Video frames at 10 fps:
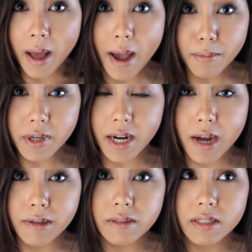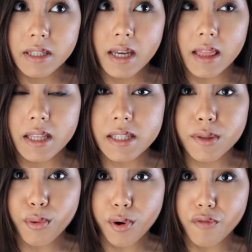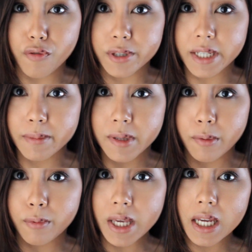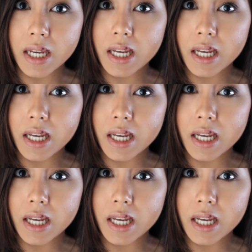I work out at least 3 or 4 times a week,